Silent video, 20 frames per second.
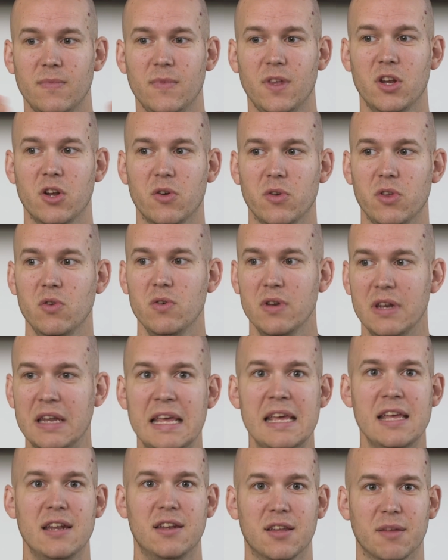you know, you
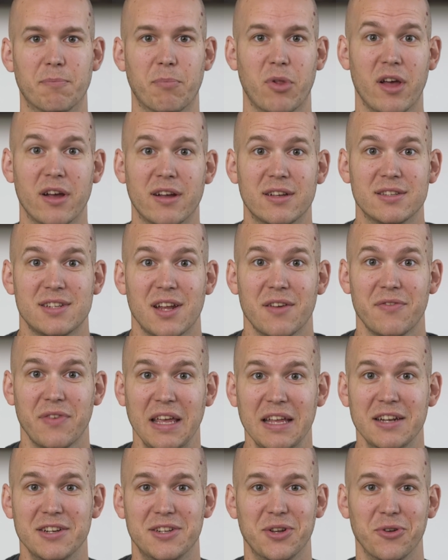need to plug stuff
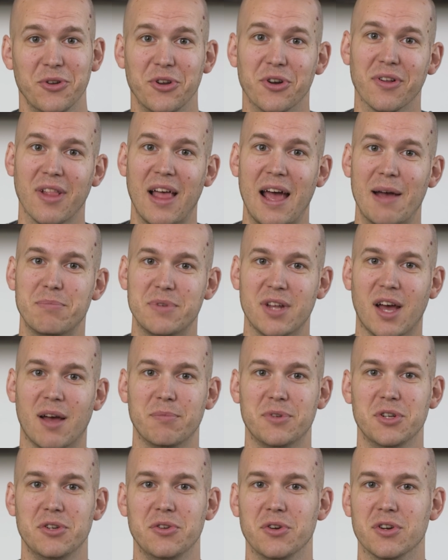into your
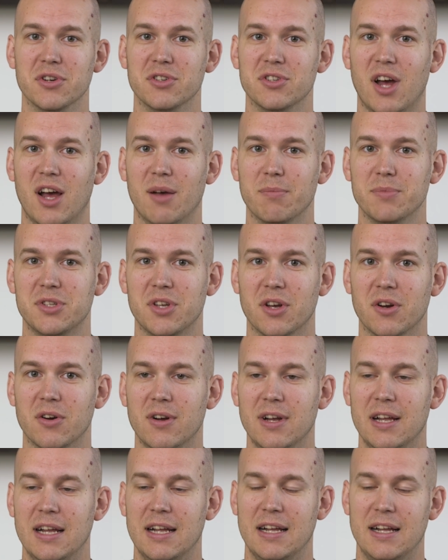laptop to do your job.
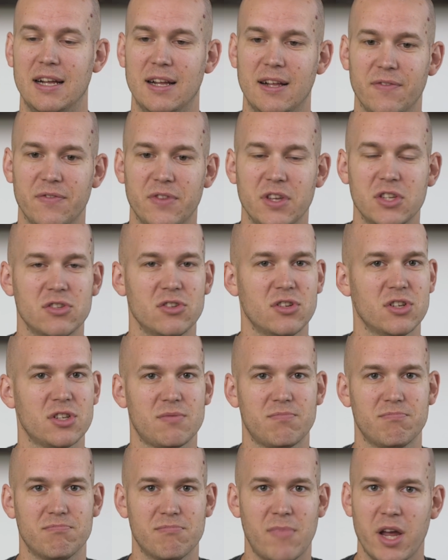So these are
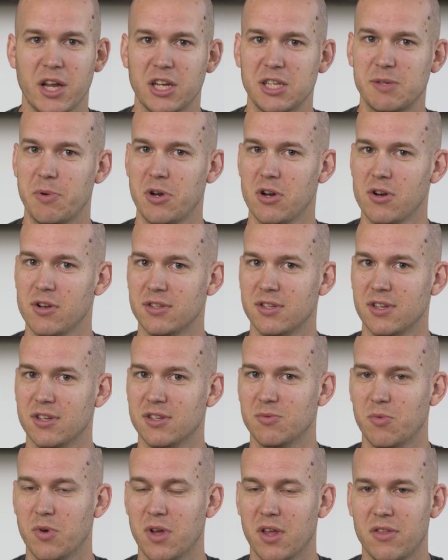just my
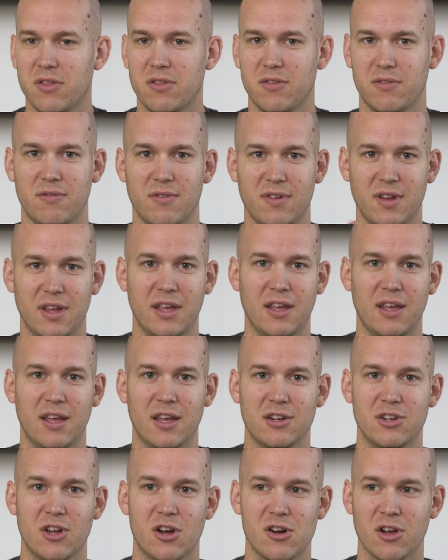experiences with
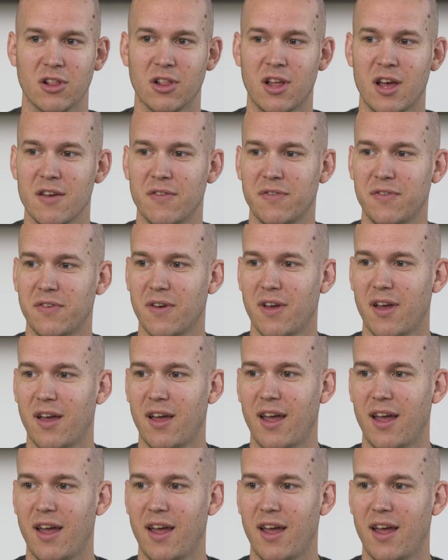dongle life.